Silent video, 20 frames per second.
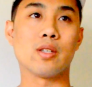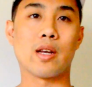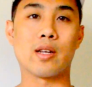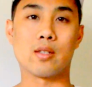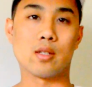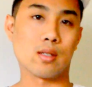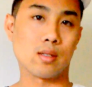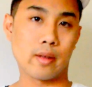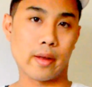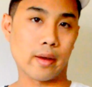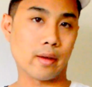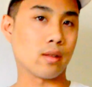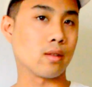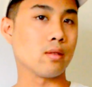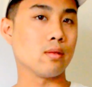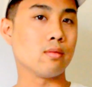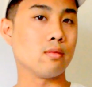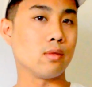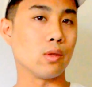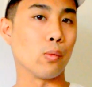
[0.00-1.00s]
I just like
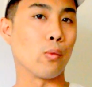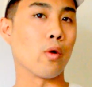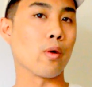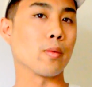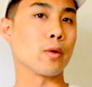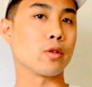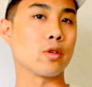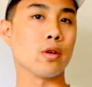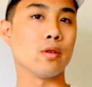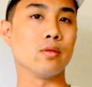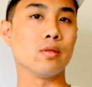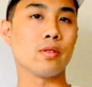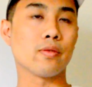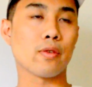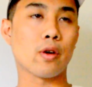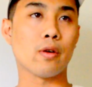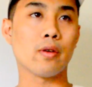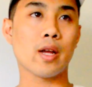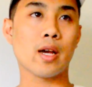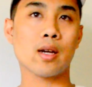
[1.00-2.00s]
the warmer tones of
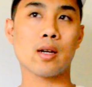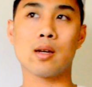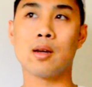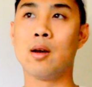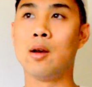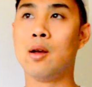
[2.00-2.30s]
Kodak.